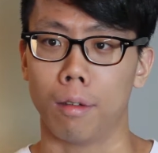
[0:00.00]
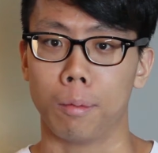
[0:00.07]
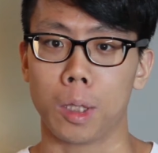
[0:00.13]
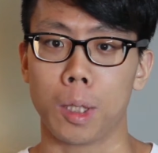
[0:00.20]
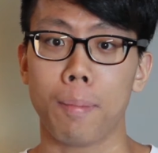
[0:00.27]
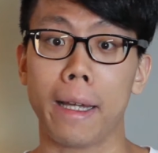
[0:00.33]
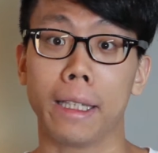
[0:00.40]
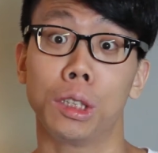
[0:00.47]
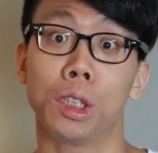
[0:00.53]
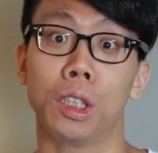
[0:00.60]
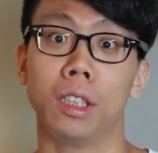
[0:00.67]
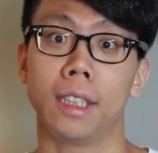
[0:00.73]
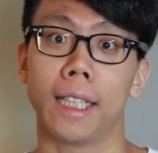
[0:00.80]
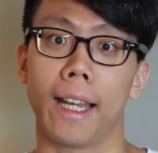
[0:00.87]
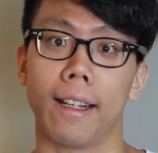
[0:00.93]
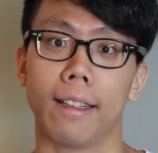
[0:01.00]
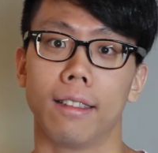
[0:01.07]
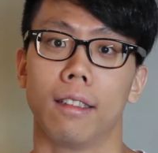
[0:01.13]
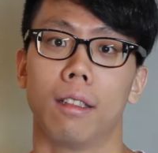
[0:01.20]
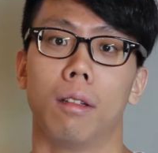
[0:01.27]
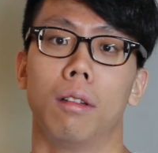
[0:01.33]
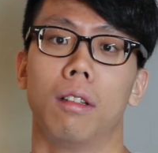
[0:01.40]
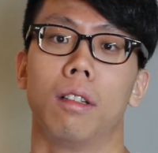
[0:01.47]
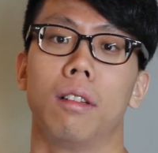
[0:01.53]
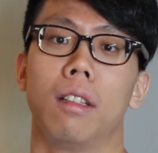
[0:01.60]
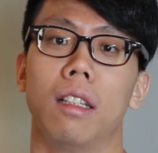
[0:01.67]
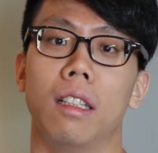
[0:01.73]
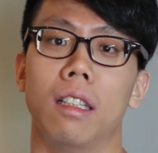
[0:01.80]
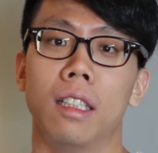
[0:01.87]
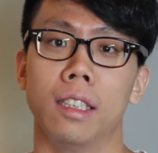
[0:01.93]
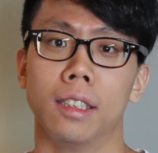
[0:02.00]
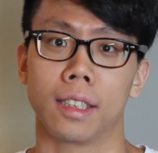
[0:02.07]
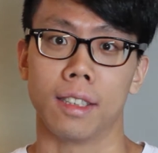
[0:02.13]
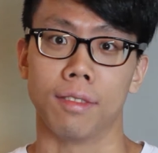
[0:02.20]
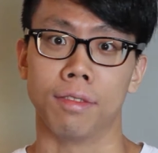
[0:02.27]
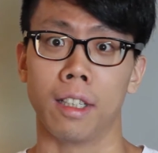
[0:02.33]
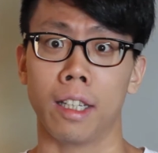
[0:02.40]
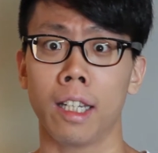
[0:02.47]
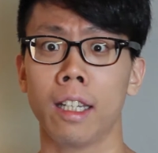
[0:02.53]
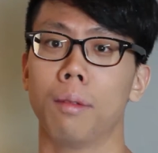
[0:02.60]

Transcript: he mentioned that in his cafe,